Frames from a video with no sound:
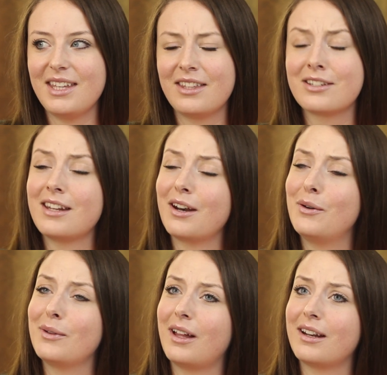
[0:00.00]
There's not a
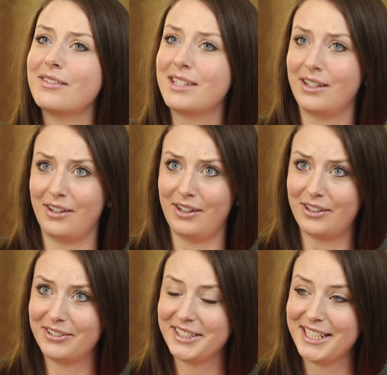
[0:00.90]
whole lot of
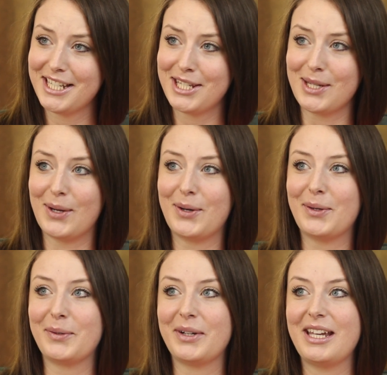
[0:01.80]
cereal.
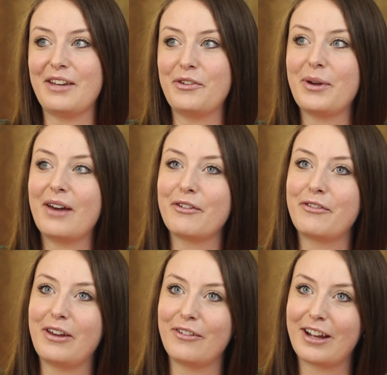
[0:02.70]
So if you have a
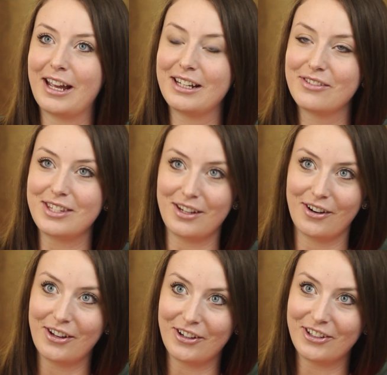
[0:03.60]
favorite kind of
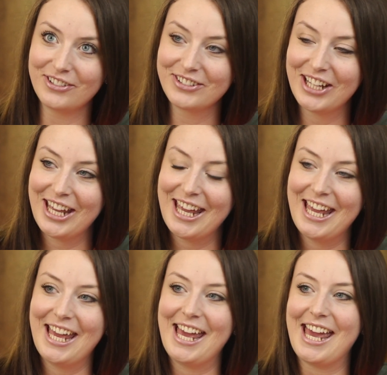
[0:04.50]
cereal
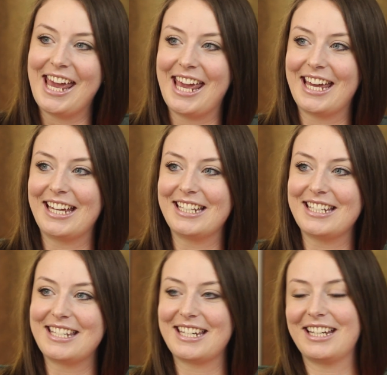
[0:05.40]

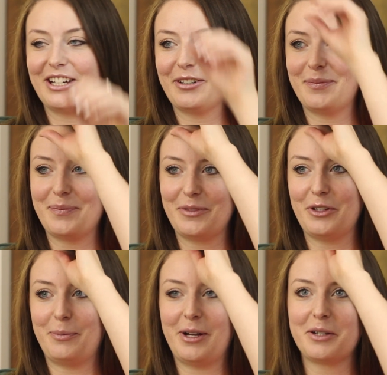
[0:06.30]
and
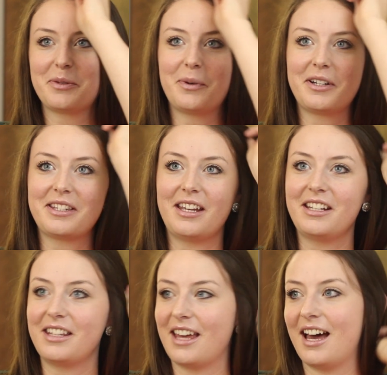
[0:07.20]
your parents want to
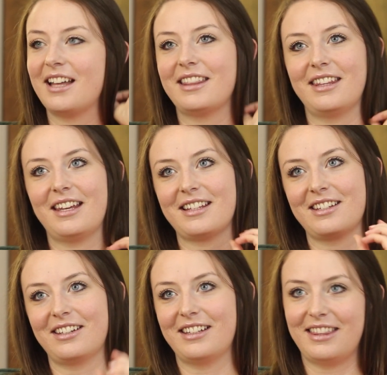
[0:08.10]
send you that, then
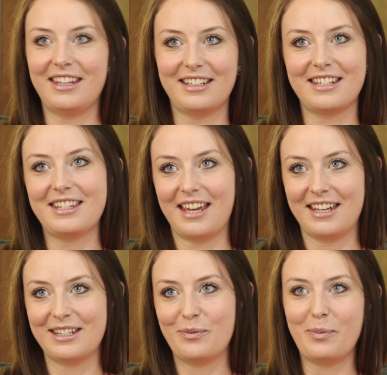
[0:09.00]
that's a good thing to
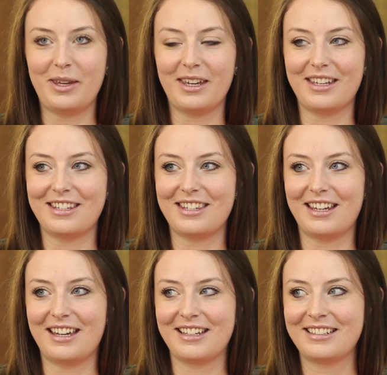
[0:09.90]
send because
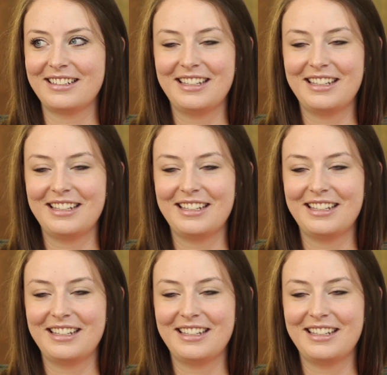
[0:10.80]
they're